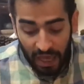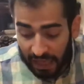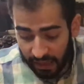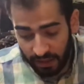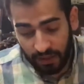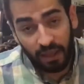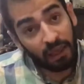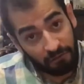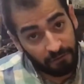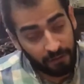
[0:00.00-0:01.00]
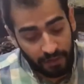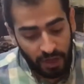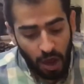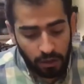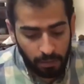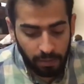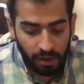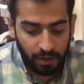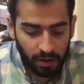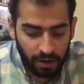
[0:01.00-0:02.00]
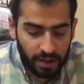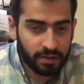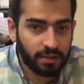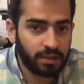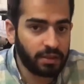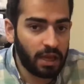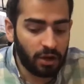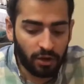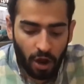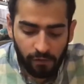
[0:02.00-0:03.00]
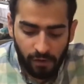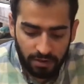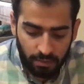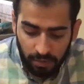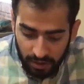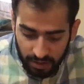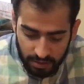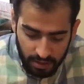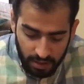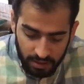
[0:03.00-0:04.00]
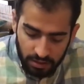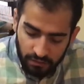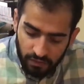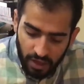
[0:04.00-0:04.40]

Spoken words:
If the other player gets a die, for example, in this case,